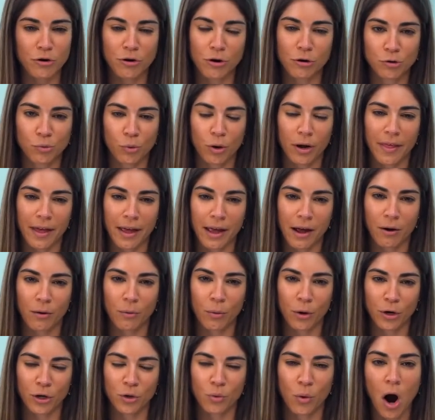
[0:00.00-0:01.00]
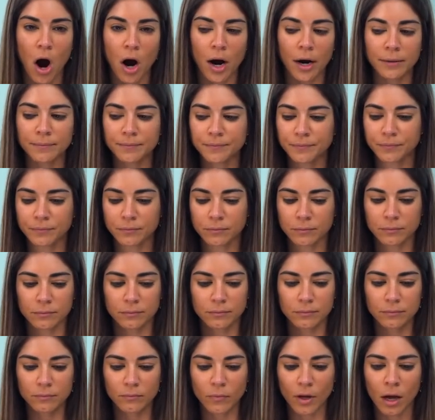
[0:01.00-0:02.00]
knows where they where you are,
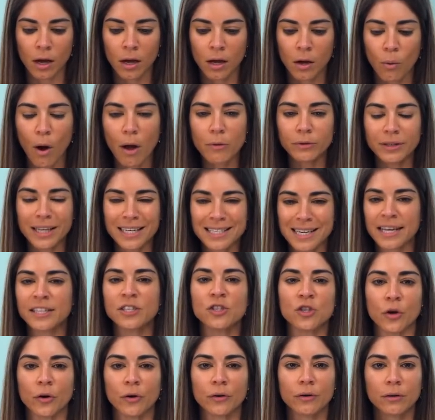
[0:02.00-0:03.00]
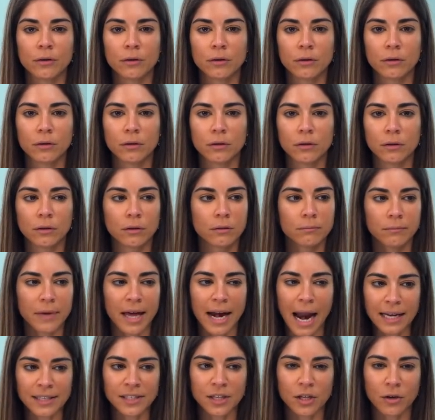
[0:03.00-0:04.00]
why would they text you? Right.
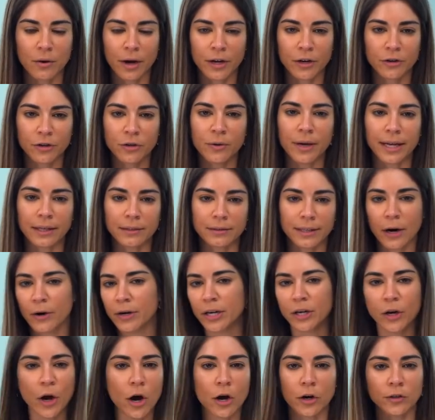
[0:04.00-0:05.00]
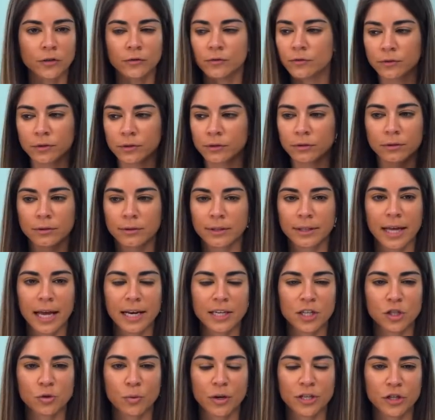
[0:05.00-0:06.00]
And ask you how you're doing. They already know. They
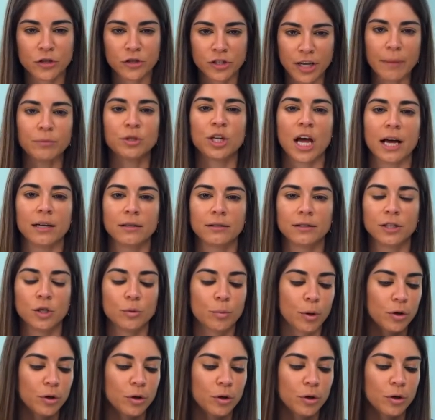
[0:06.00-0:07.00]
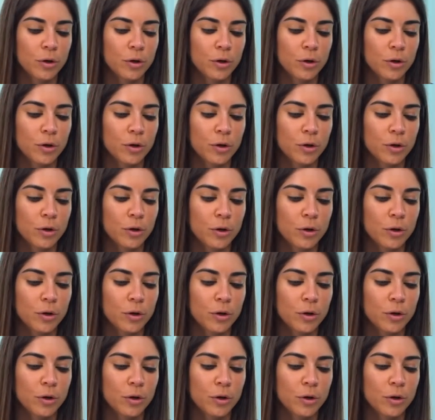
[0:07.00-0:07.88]
just went to your Snapchat. You post Zero mystery.